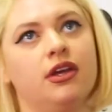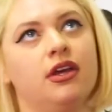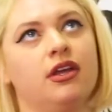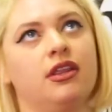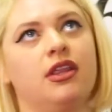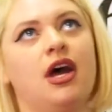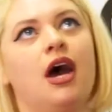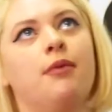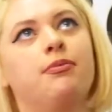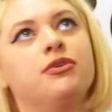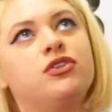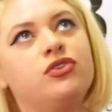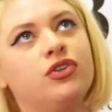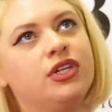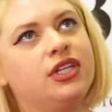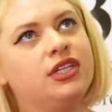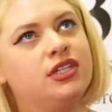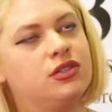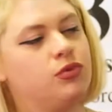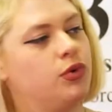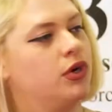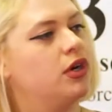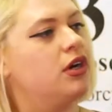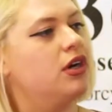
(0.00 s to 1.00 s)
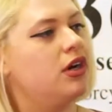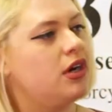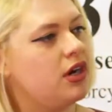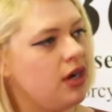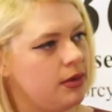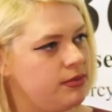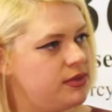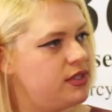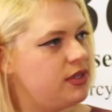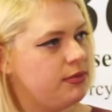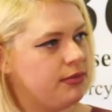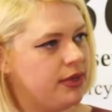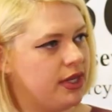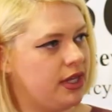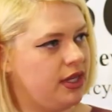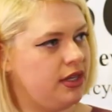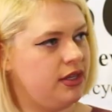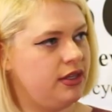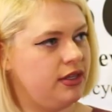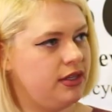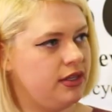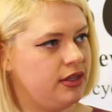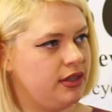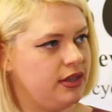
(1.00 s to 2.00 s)
opportunities weren't gonna come to
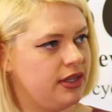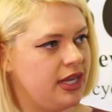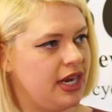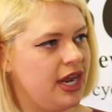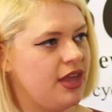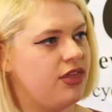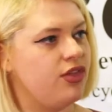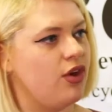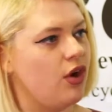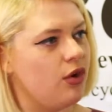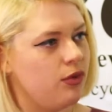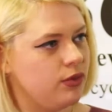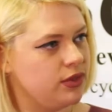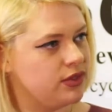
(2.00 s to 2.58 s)
me that I thought